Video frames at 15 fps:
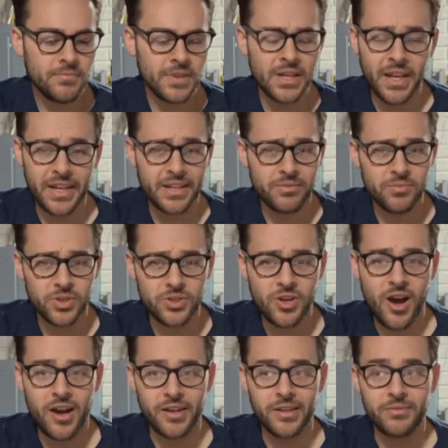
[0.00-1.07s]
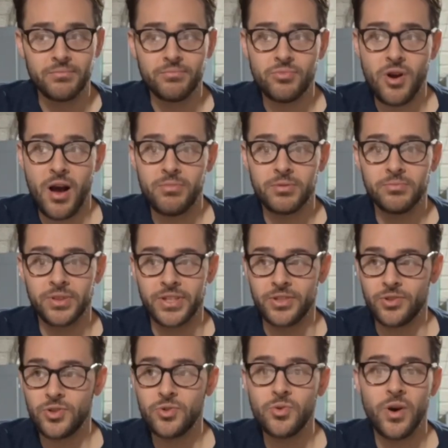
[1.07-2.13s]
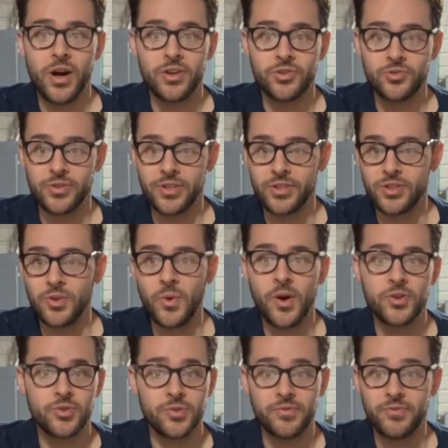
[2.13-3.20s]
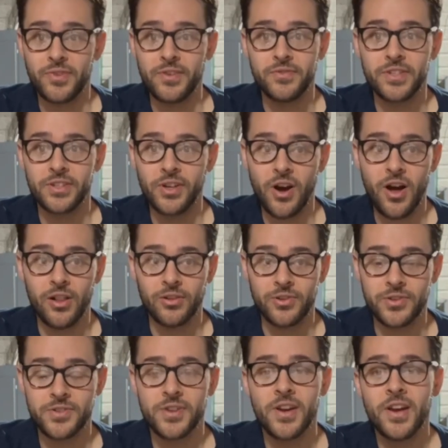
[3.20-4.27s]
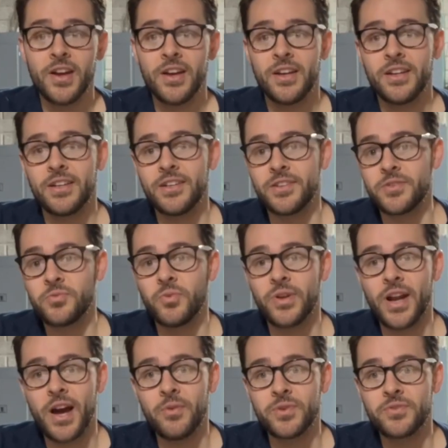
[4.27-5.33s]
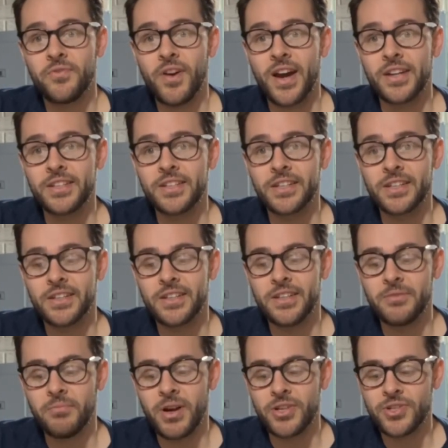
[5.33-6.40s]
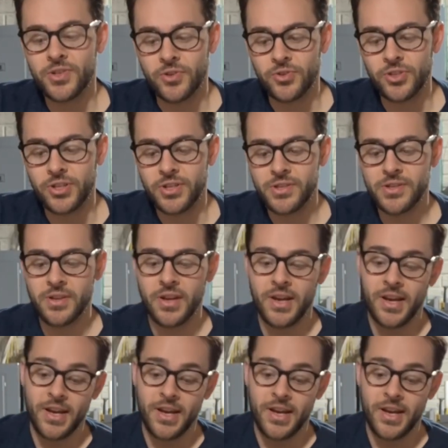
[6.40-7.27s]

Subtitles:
Like, we're talking probably $200, $250 is what I was finding in my searches.